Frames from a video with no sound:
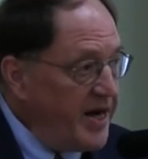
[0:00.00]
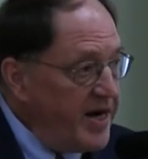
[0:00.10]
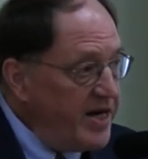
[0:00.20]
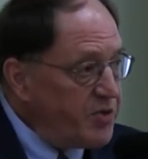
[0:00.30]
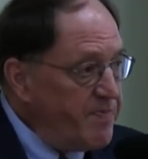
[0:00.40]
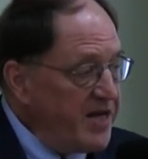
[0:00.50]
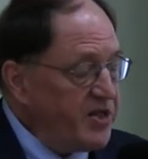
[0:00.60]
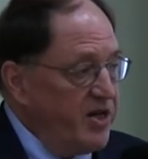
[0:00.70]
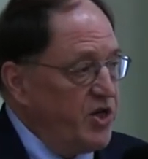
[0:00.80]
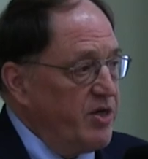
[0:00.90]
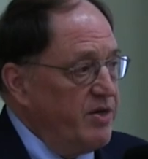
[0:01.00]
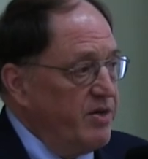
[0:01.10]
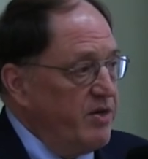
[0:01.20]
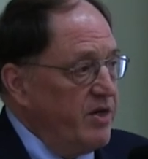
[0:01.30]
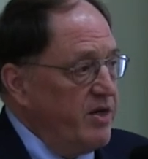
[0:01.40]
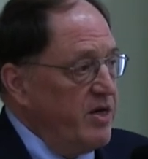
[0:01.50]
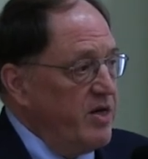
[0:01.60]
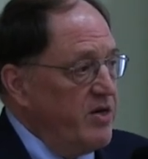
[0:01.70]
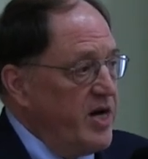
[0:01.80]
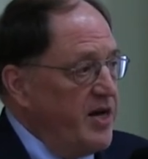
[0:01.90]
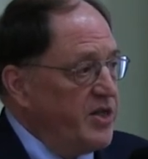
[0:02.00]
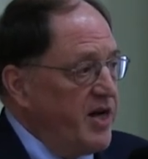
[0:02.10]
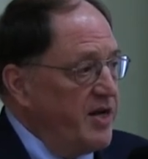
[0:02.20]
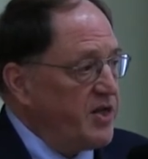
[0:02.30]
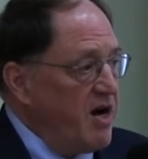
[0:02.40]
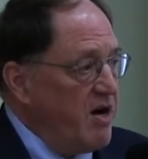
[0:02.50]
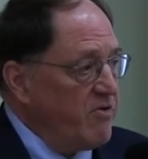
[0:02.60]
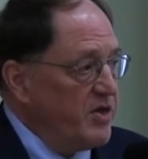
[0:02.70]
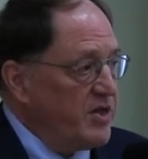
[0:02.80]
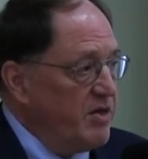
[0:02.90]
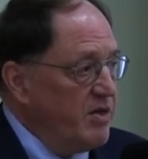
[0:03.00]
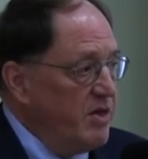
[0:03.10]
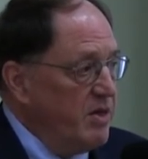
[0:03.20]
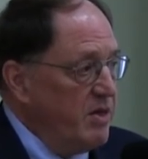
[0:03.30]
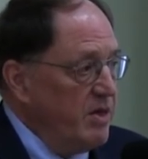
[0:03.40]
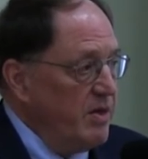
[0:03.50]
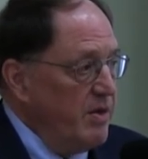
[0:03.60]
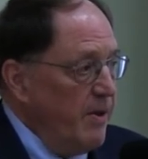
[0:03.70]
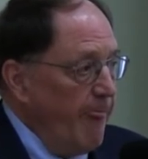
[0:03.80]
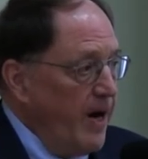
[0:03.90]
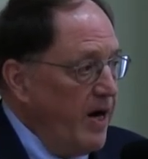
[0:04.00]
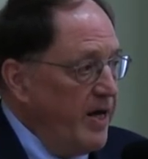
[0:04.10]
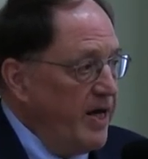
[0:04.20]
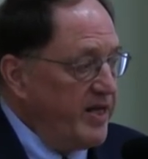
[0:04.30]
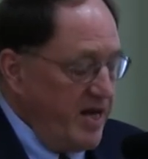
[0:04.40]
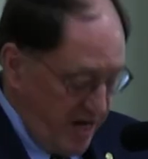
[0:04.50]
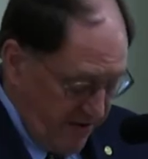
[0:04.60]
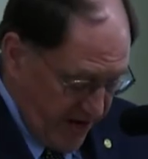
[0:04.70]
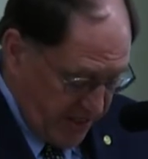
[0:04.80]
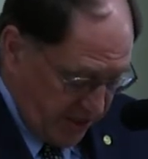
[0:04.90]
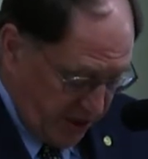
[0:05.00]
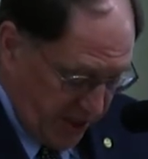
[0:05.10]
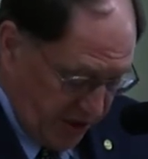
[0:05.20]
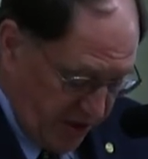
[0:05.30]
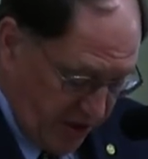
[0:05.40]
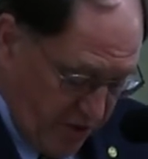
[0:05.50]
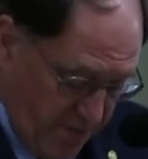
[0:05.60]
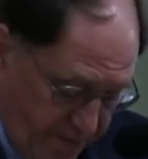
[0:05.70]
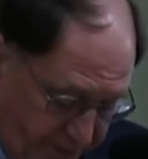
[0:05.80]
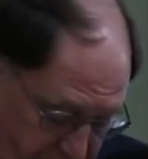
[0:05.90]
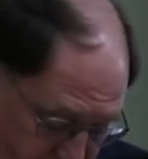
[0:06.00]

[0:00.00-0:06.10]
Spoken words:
And in his message to the United States Congress at the end of 1862,